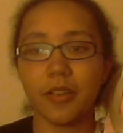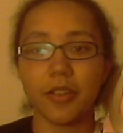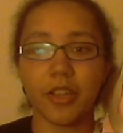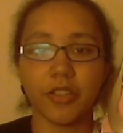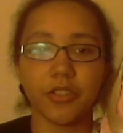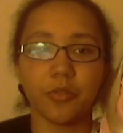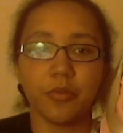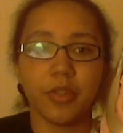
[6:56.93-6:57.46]

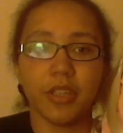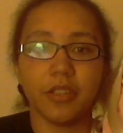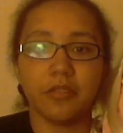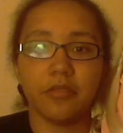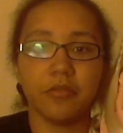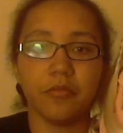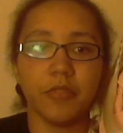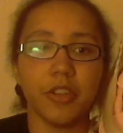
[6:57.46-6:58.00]
And so we
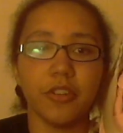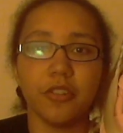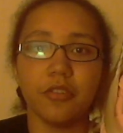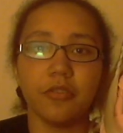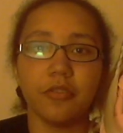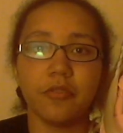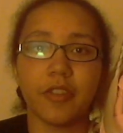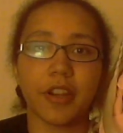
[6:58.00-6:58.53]

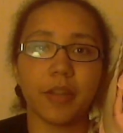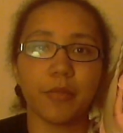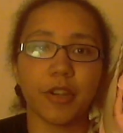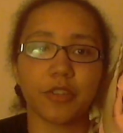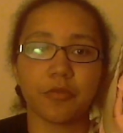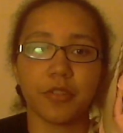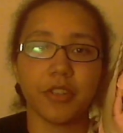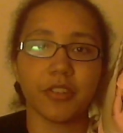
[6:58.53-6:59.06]
knew very
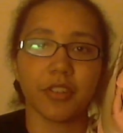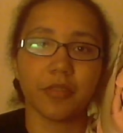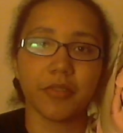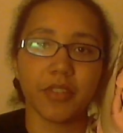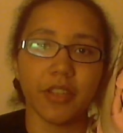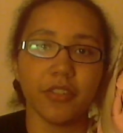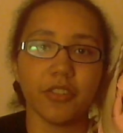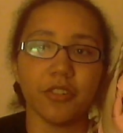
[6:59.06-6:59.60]
much what each other was
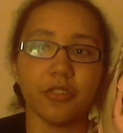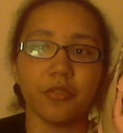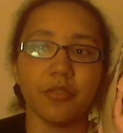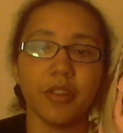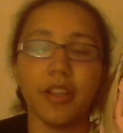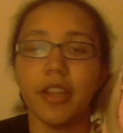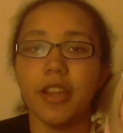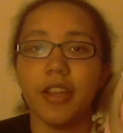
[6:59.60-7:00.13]
into
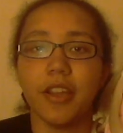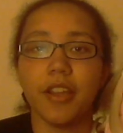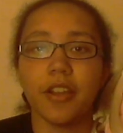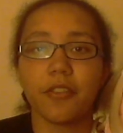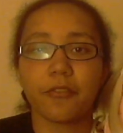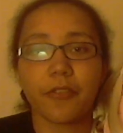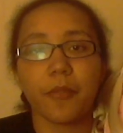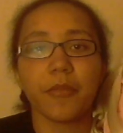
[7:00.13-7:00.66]

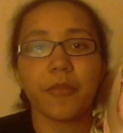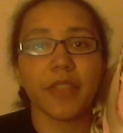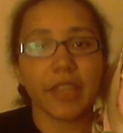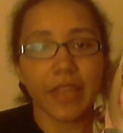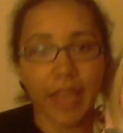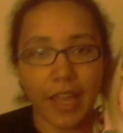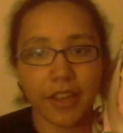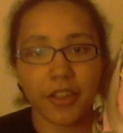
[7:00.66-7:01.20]
from the
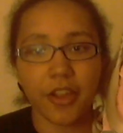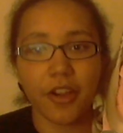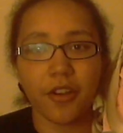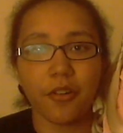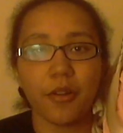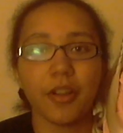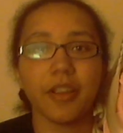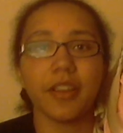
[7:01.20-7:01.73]

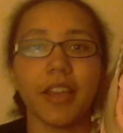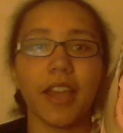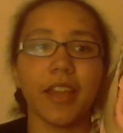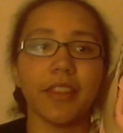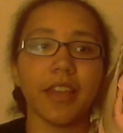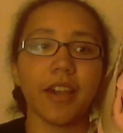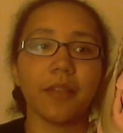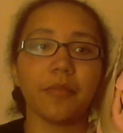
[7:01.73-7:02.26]
get-go,
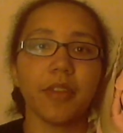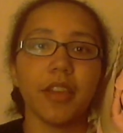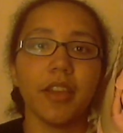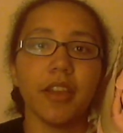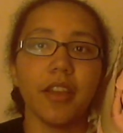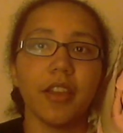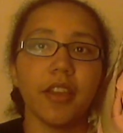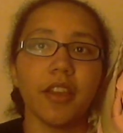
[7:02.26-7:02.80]
and that
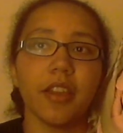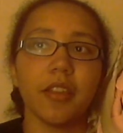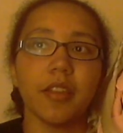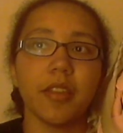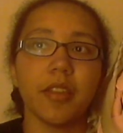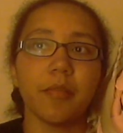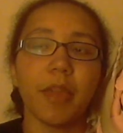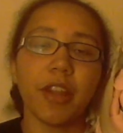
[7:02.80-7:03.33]

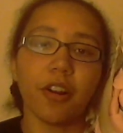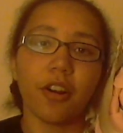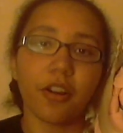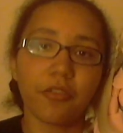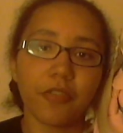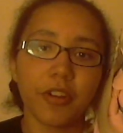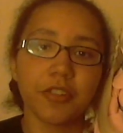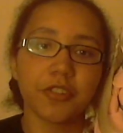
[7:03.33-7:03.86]
made our
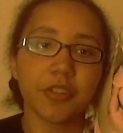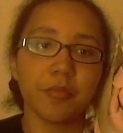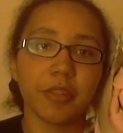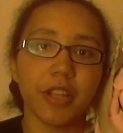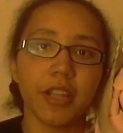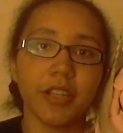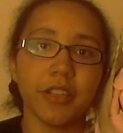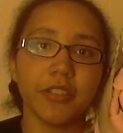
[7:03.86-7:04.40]
friendship a
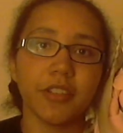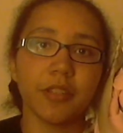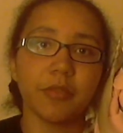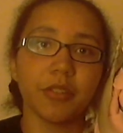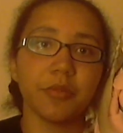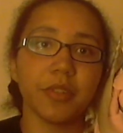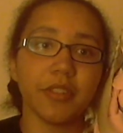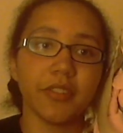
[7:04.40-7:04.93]
lot easier
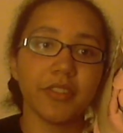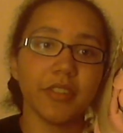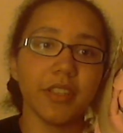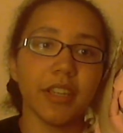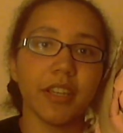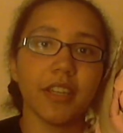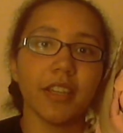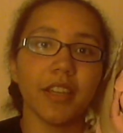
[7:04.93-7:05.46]
because we could
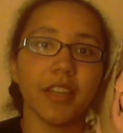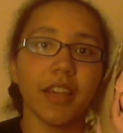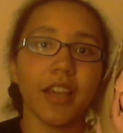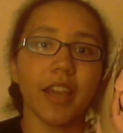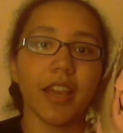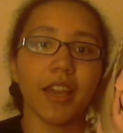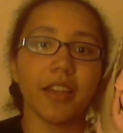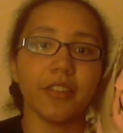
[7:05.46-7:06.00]
see it,
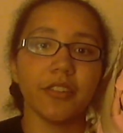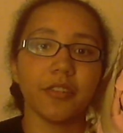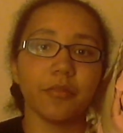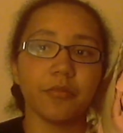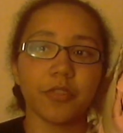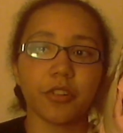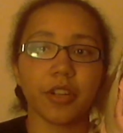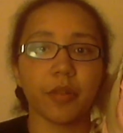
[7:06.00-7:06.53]
and
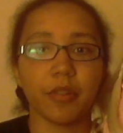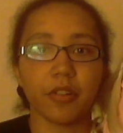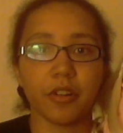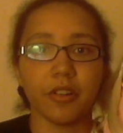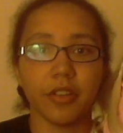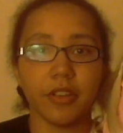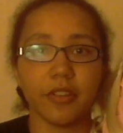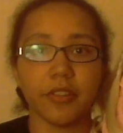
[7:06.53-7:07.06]
turned out we were
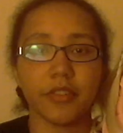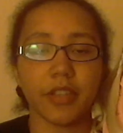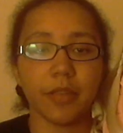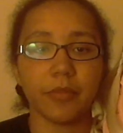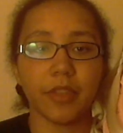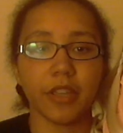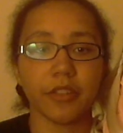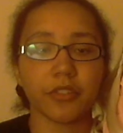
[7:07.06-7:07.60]
all into the
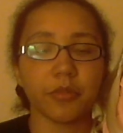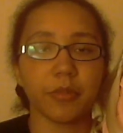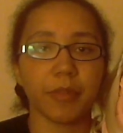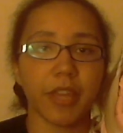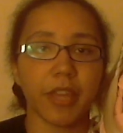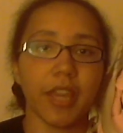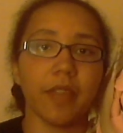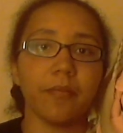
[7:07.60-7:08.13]
same thing, so we
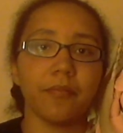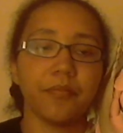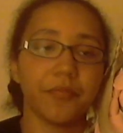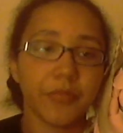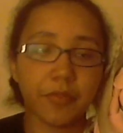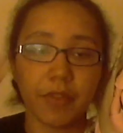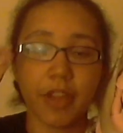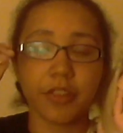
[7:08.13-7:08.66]
became
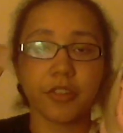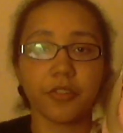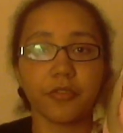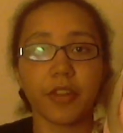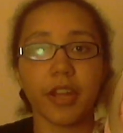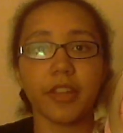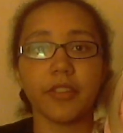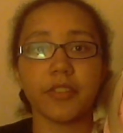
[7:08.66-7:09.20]
rather good
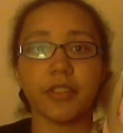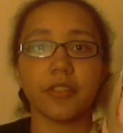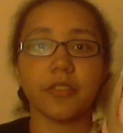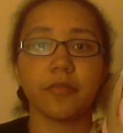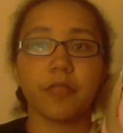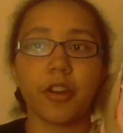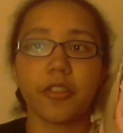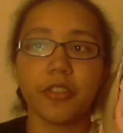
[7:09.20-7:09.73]
friends
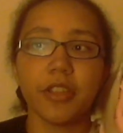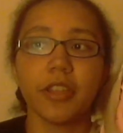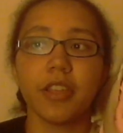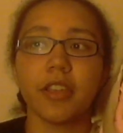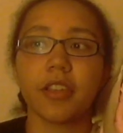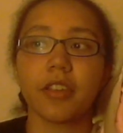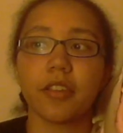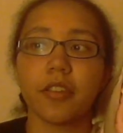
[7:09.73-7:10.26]
and are
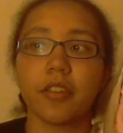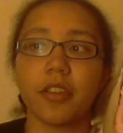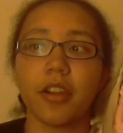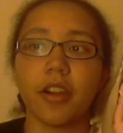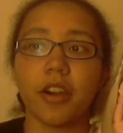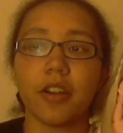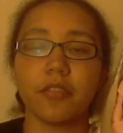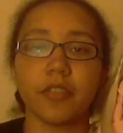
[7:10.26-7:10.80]
thinking
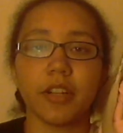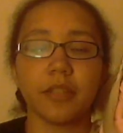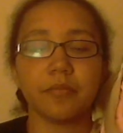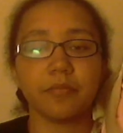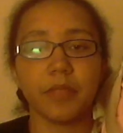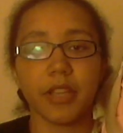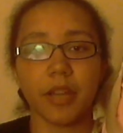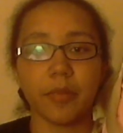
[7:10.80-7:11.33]

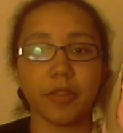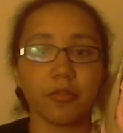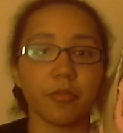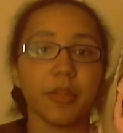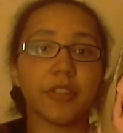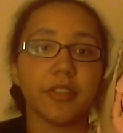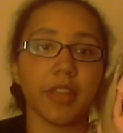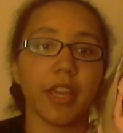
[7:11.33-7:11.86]
of becoming
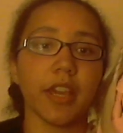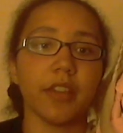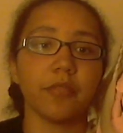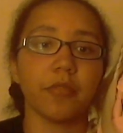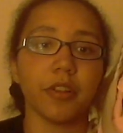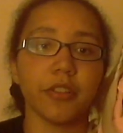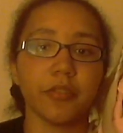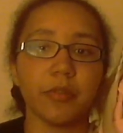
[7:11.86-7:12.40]
roommates again
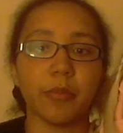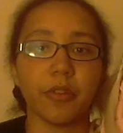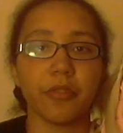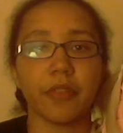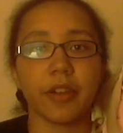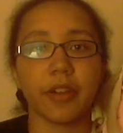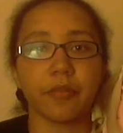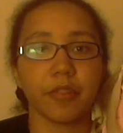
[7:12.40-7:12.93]
once we both
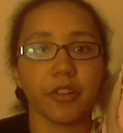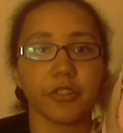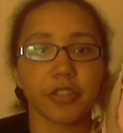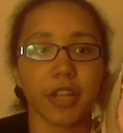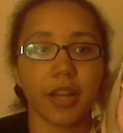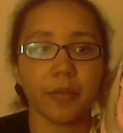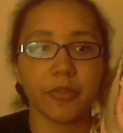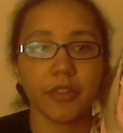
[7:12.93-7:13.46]
find real
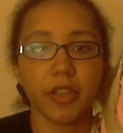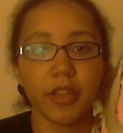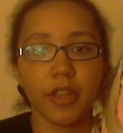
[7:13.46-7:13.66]
jobs.